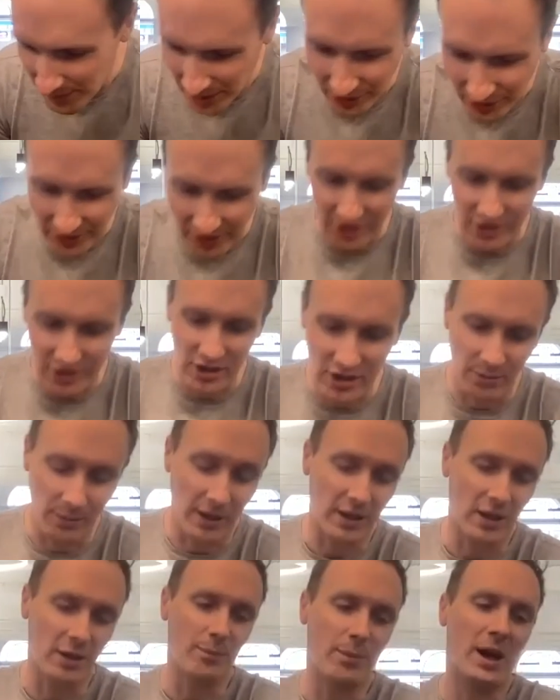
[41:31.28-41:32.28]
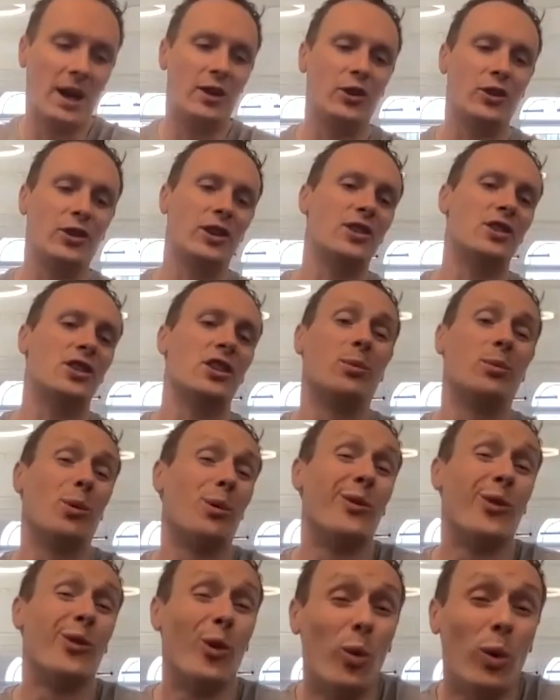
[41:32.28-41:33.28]
minister because she's making bad decisions,
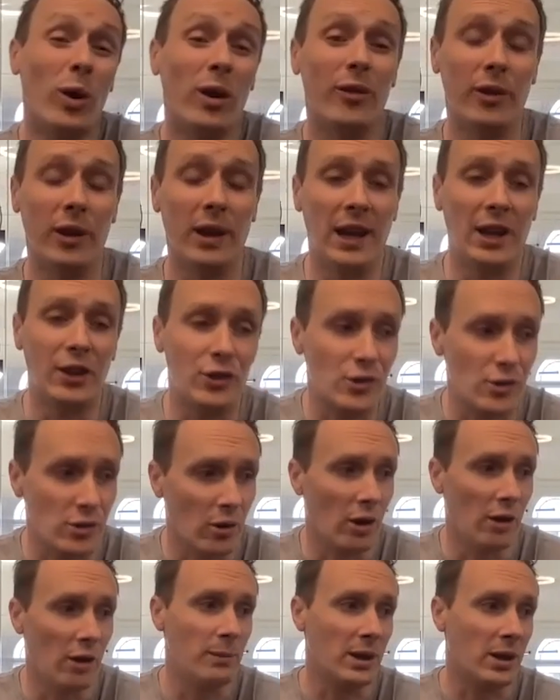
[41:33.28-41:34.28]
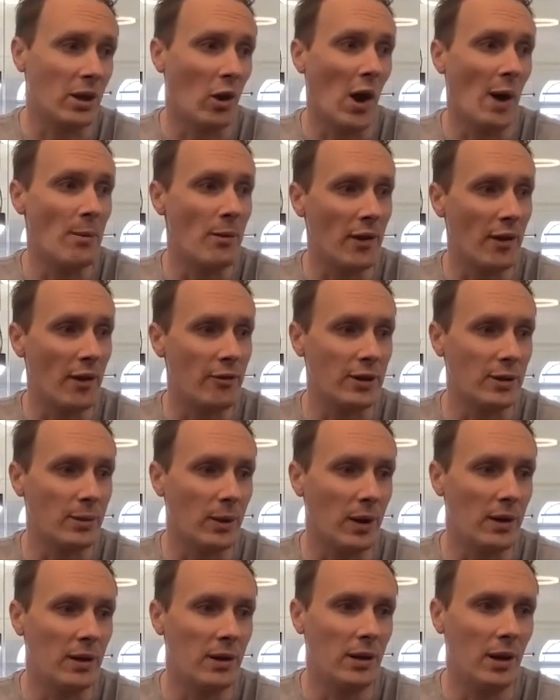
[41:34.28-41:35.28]
but with all of it, let's try and be kind with
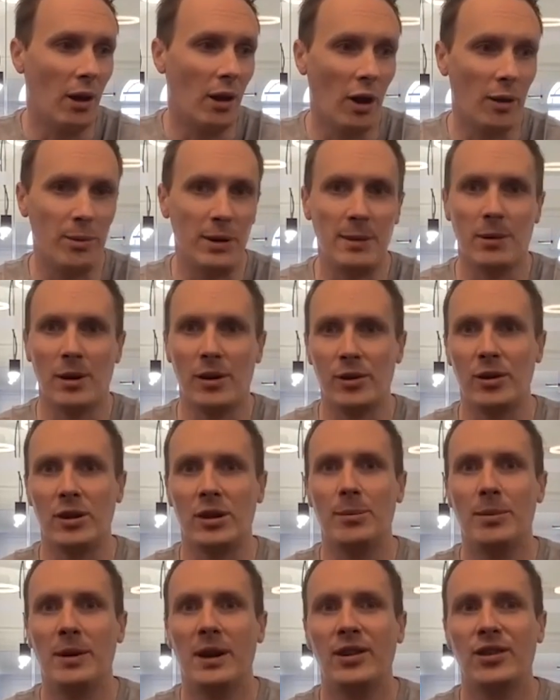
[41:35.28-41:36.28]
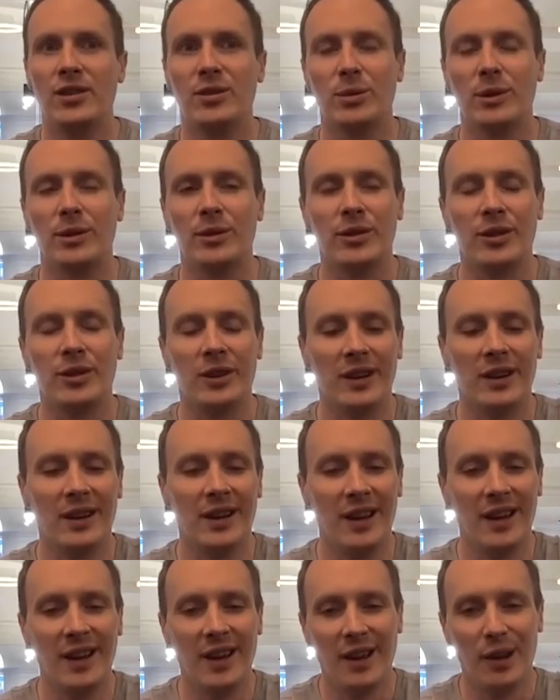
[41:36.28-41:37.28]
everyone. A lot of people are doing the best with the
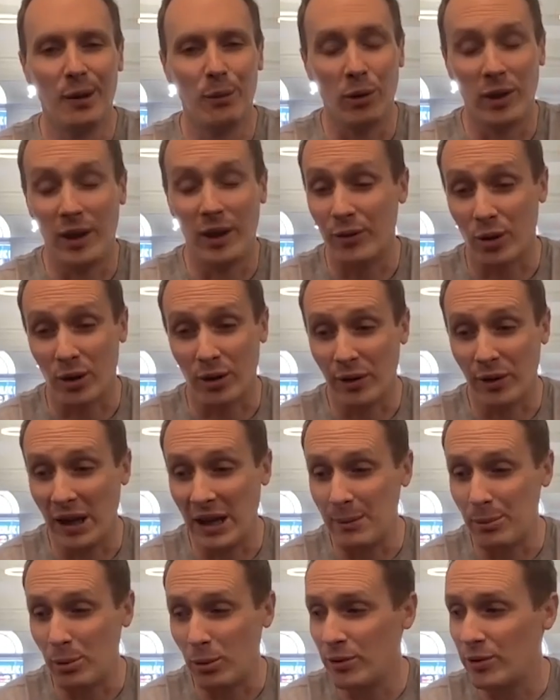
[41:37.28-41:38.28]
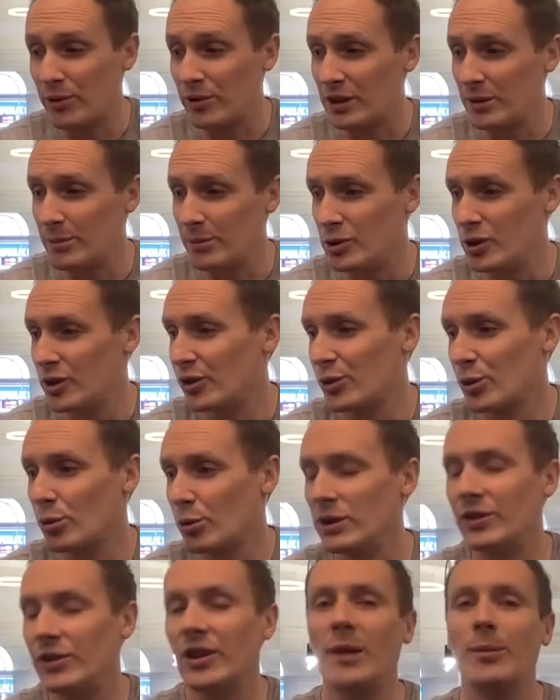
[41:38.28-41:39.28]
what they've got available for them and the
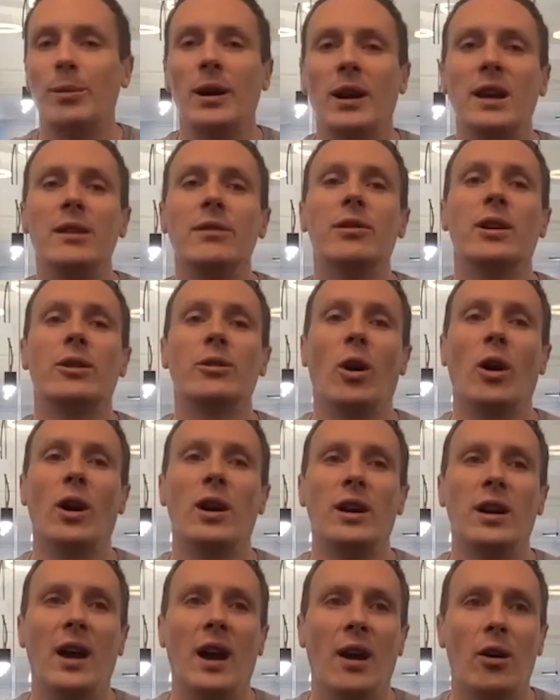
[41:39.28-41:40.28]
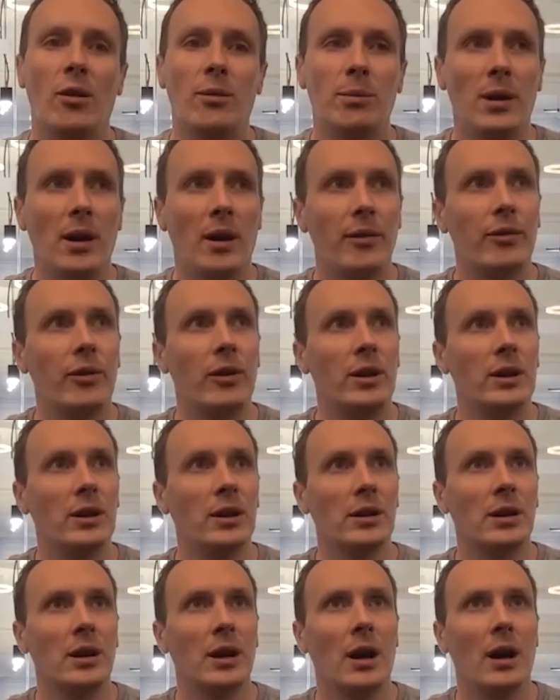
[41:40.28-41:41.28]
stories they're believing right now. But I
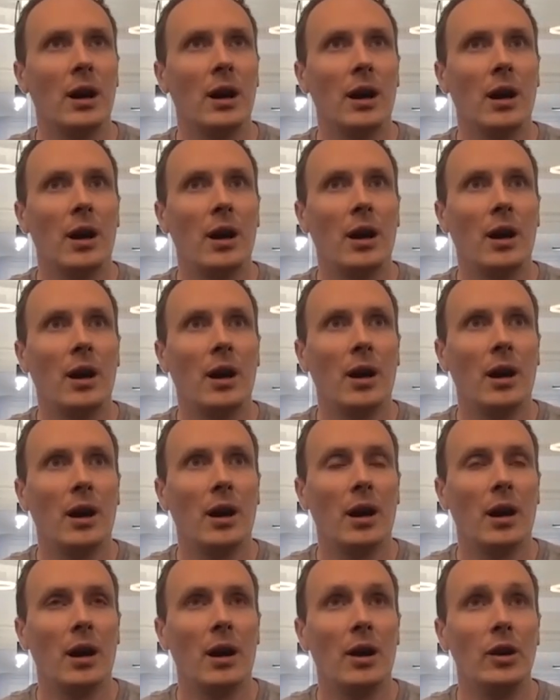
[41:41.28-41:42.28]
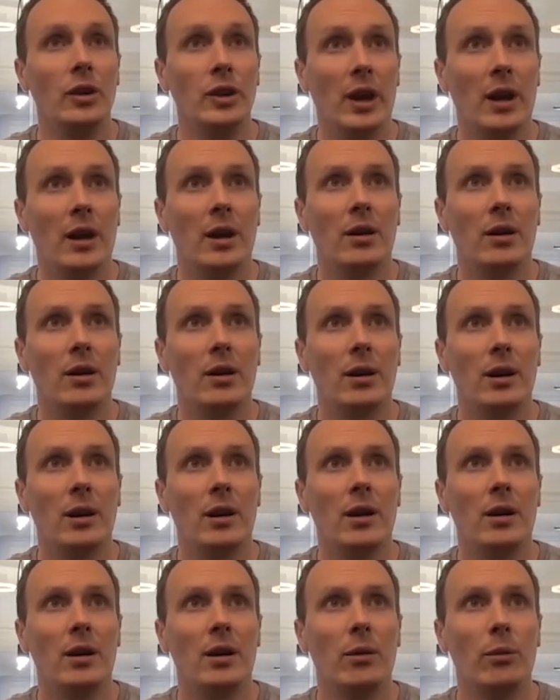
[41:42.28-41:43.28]
think, uh, yeah,
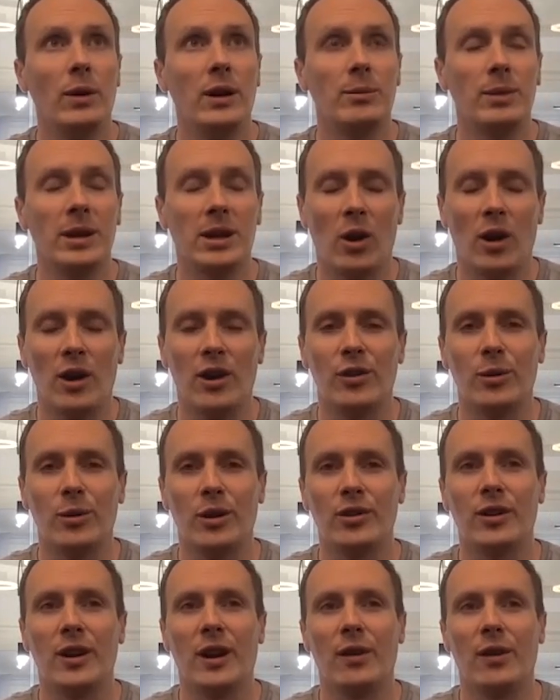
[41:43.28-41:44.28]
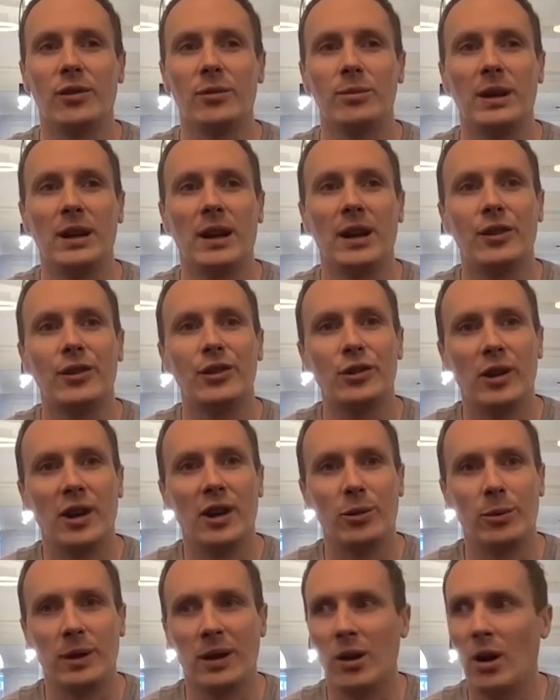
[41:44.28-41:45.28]
we can be kind to ourselves and be less
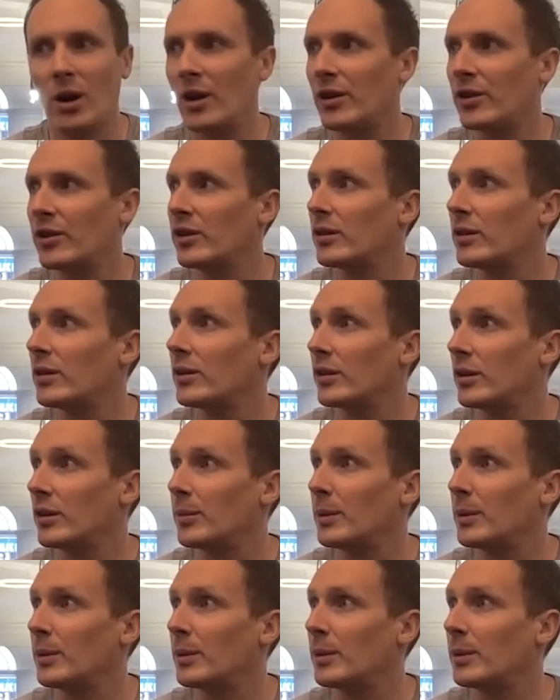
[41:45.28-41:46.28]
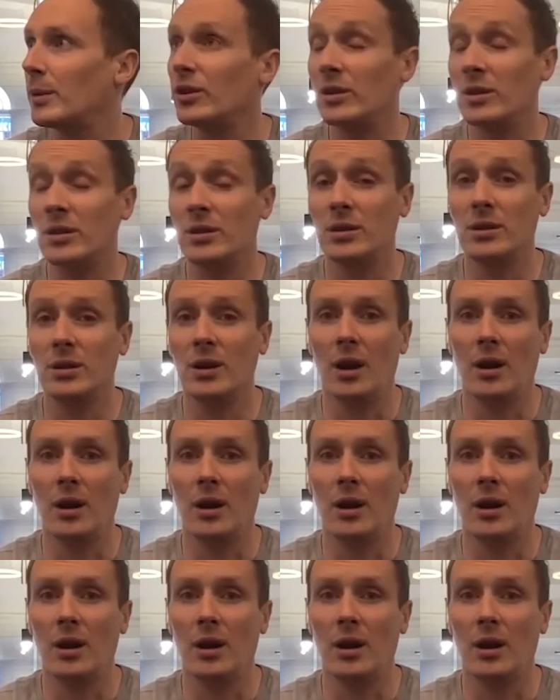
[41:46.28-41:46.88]
stressed, we can to, to be others and